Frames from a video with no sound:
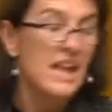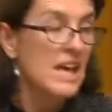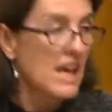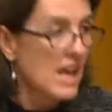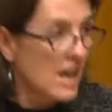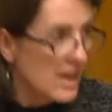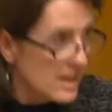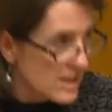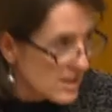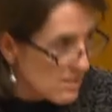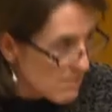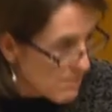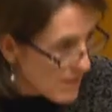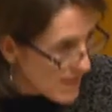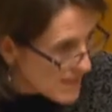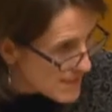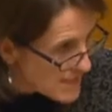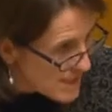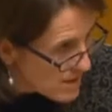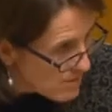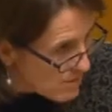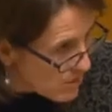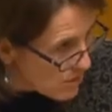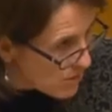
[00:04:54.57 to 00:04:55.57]
and I
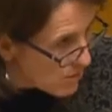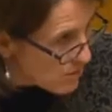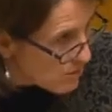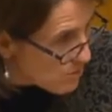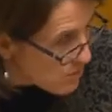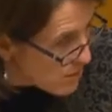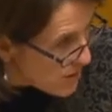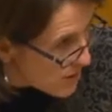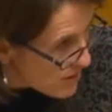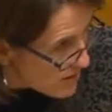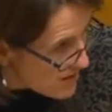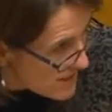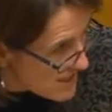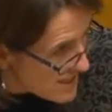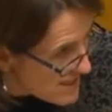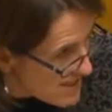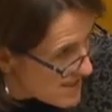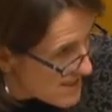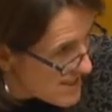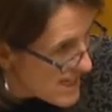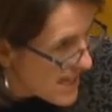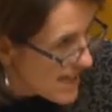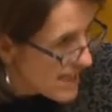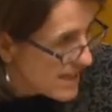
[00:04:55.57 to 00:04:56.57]
commend him on all the work that
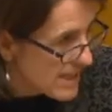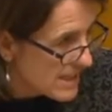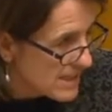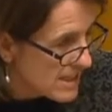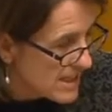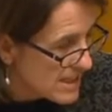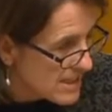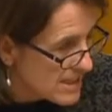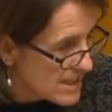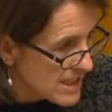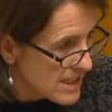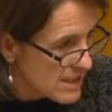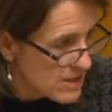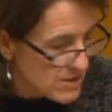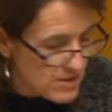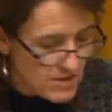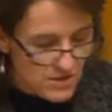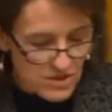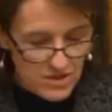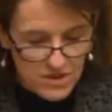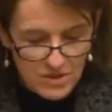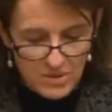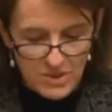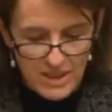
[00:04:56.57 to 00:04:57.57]
he's done and continues
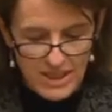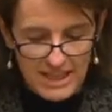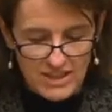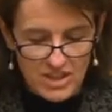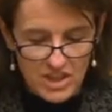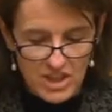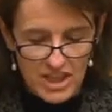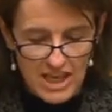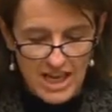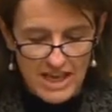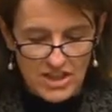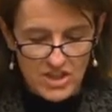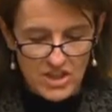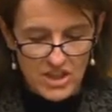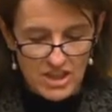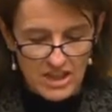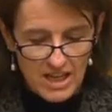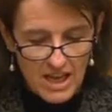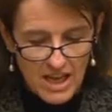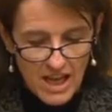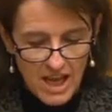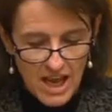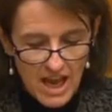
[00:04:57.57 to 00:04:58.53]
to do in education,